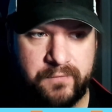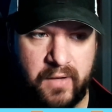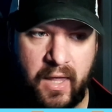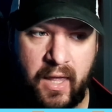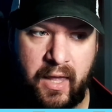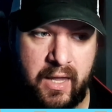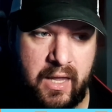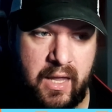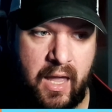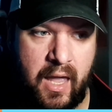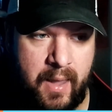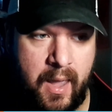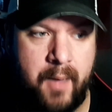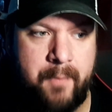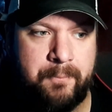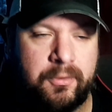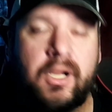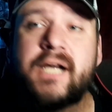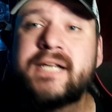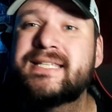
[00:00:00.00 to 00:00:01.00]
a
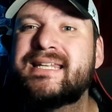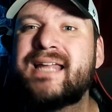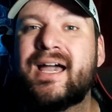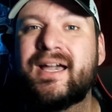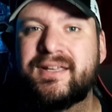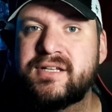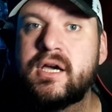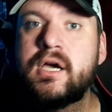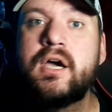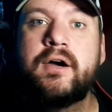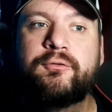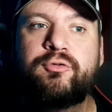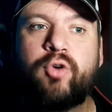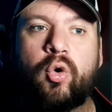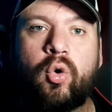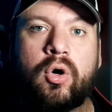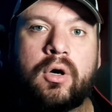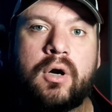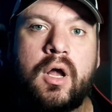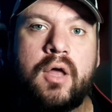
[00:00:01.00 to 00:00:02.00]
plus night
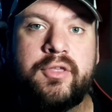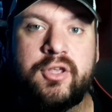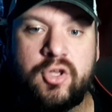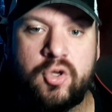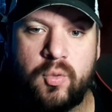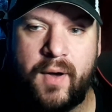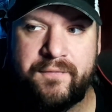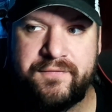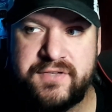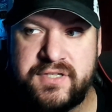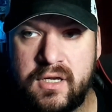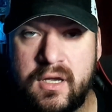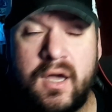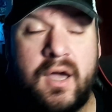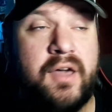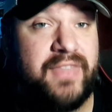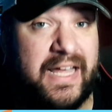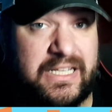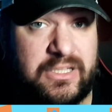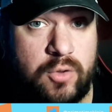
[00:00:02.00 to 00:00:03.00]
for the UFC.
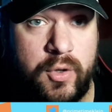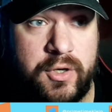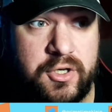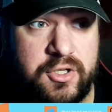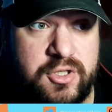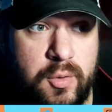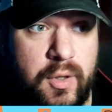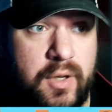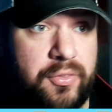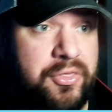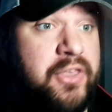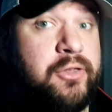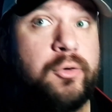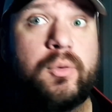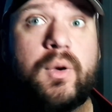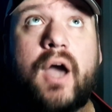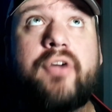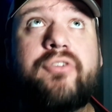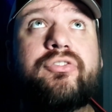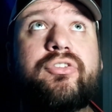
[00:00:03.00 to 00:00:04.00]
That's going to do it. Thank you
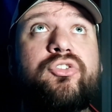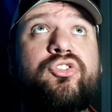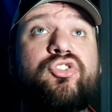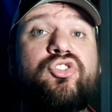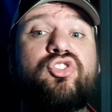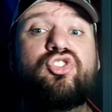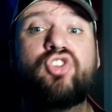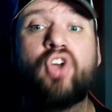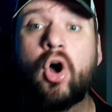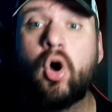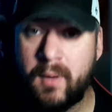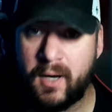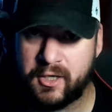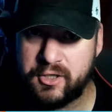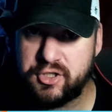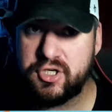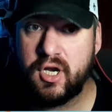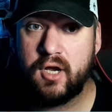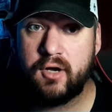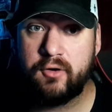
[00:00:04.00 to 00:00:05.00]
guys so
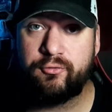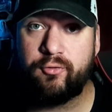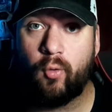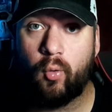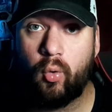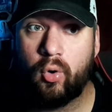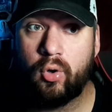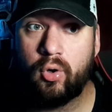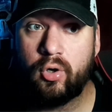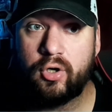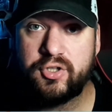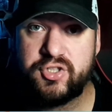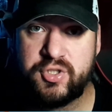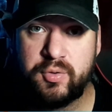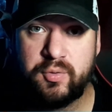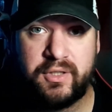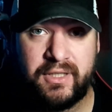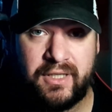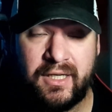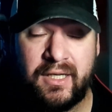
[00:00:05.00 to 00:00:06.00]
much for
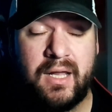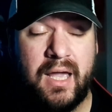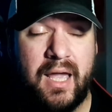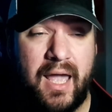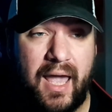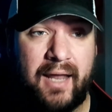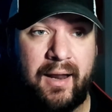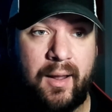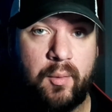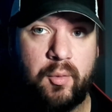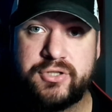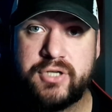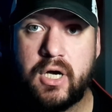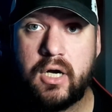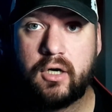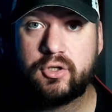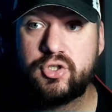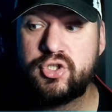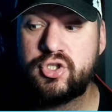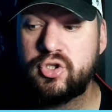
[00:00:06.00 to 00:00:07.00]
tuning in, and I will
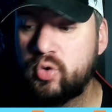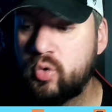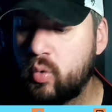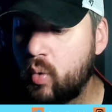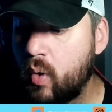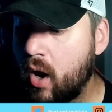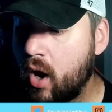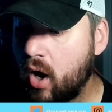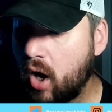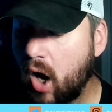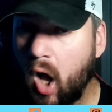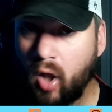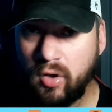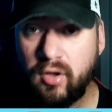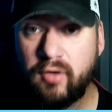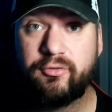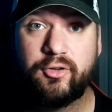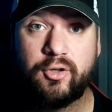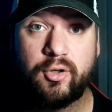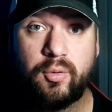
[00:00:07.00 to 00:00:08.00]
talk to all
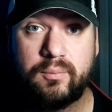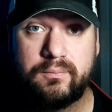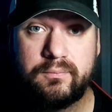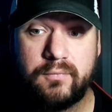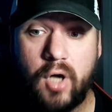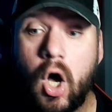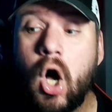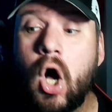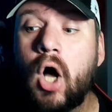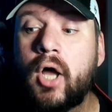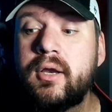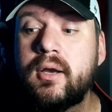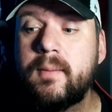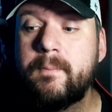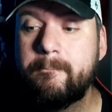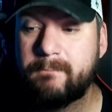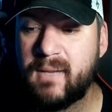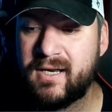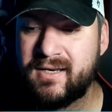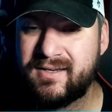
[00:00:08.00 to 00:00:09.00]
of you on
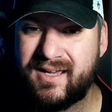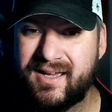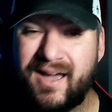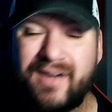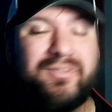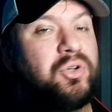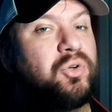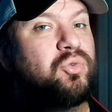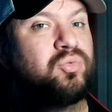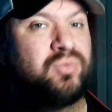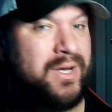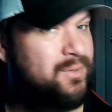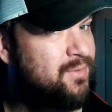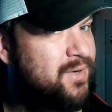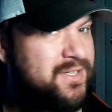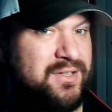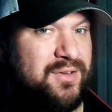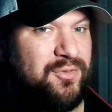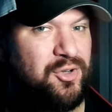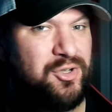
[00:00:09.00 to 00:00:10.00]
Monday. Have a great
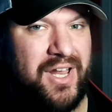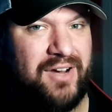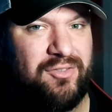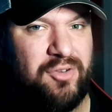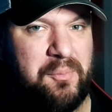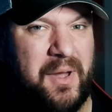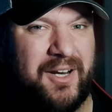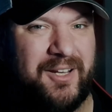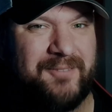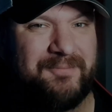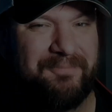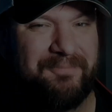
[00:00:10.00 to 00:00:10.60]
rest of your day, everybody.